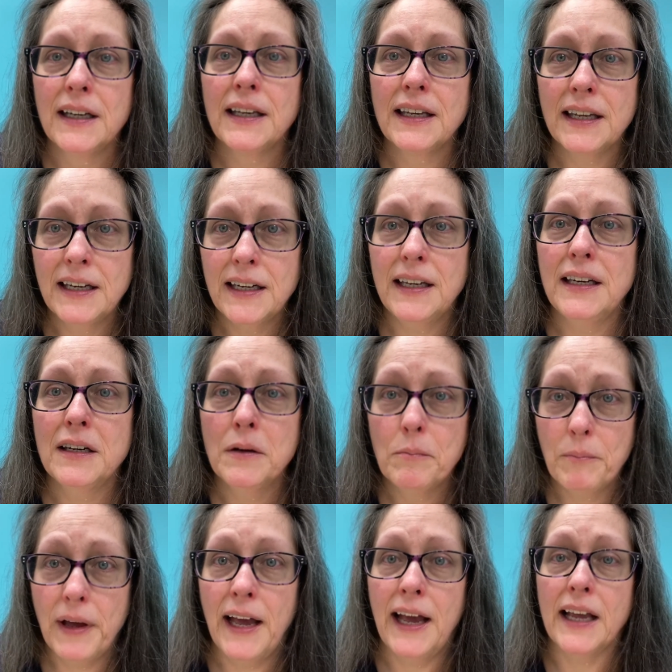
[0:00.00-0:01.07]
getting
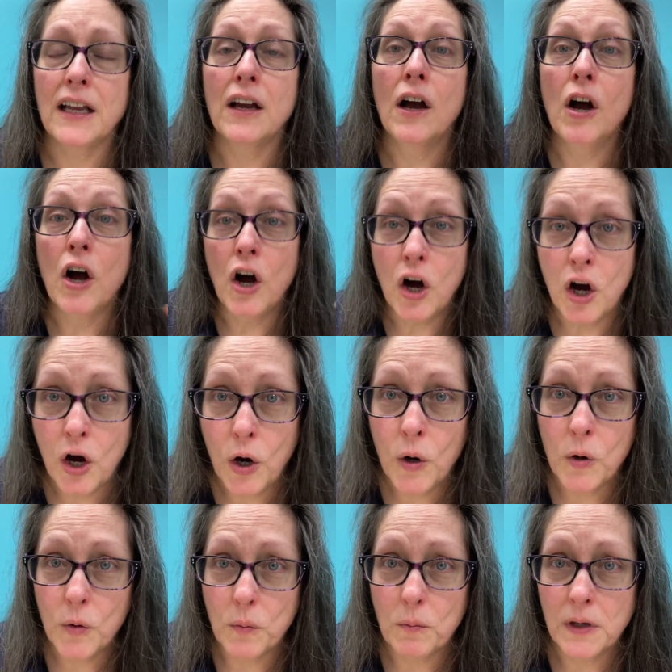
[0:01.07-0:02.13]
back
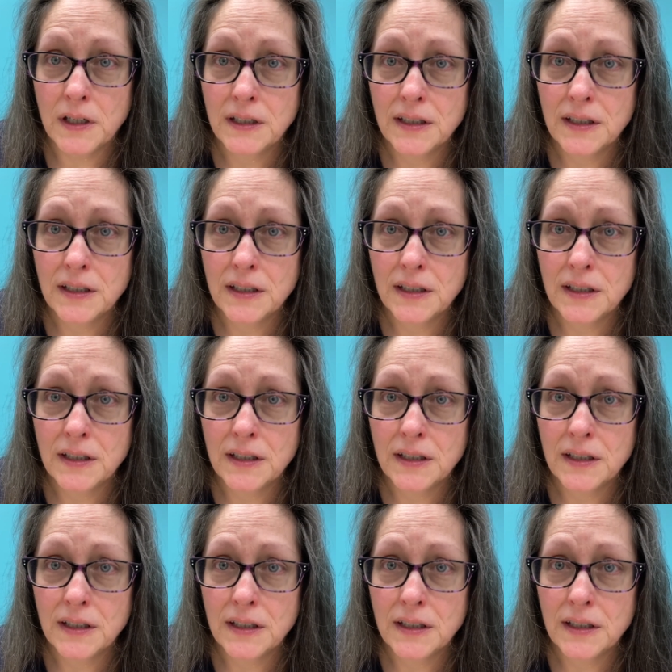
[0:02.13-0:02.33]
home